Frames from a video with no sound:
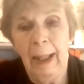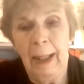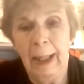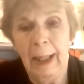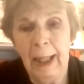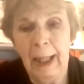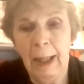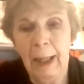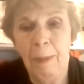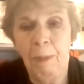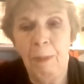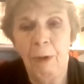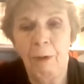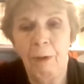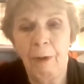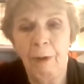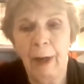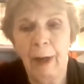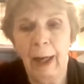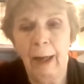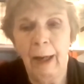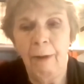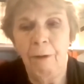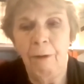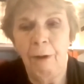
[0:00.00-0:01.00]
did
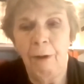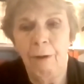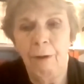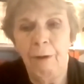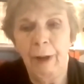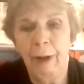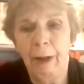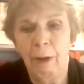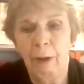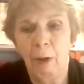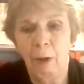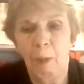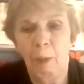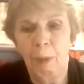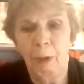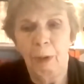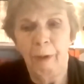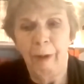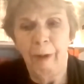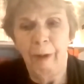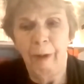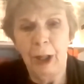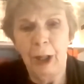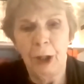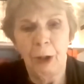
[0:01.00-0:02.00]
provide for federal
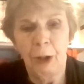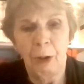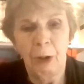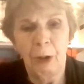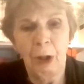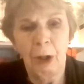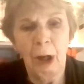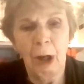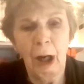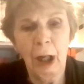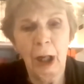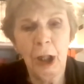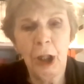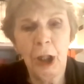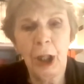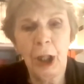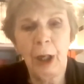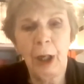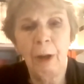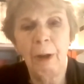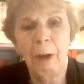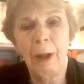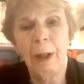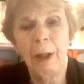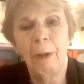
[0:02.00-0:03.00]
provincial cost
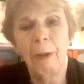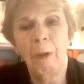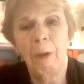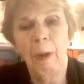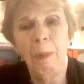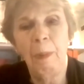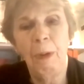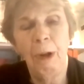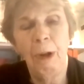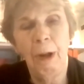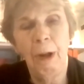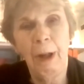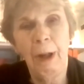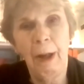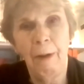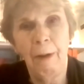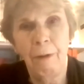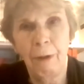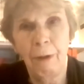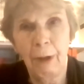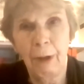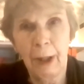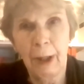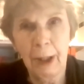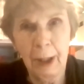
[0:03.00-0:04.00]
sharing and reporting
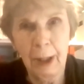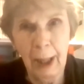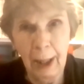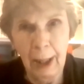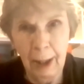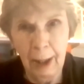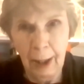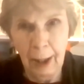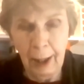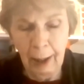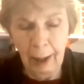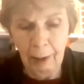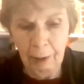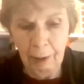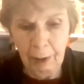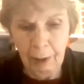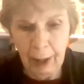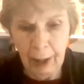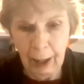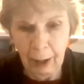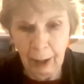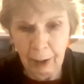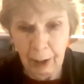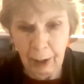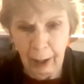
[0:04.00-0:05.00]
for extended
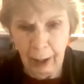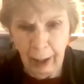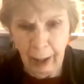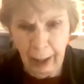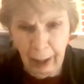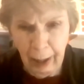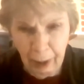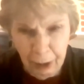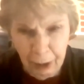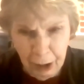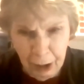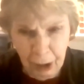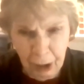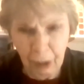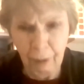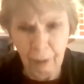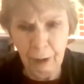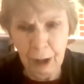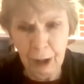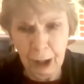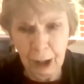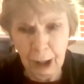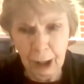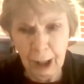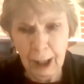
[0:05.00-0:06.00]
health
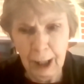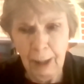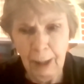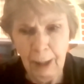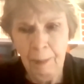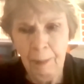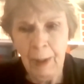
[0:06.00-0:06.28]
services,